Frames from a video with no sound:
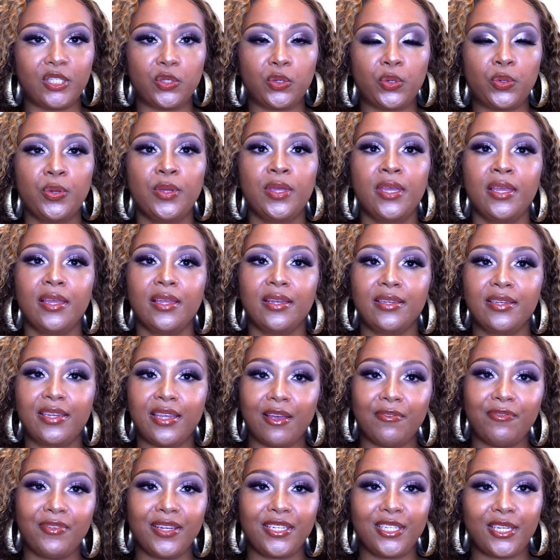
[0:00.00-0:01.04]
So
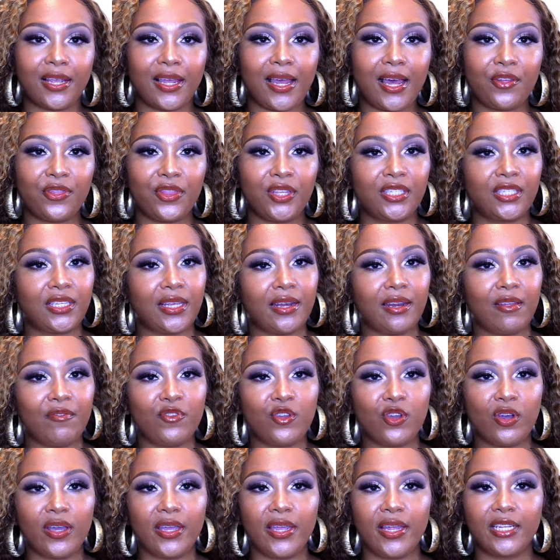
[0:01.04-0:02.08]
definitely check out the site if
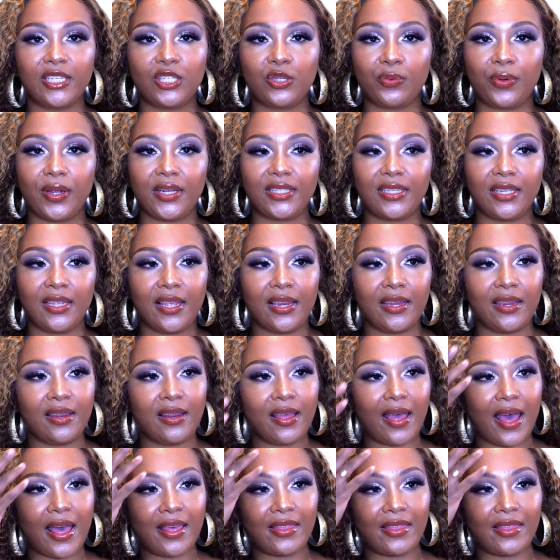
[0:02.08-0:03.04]
you are interested in it.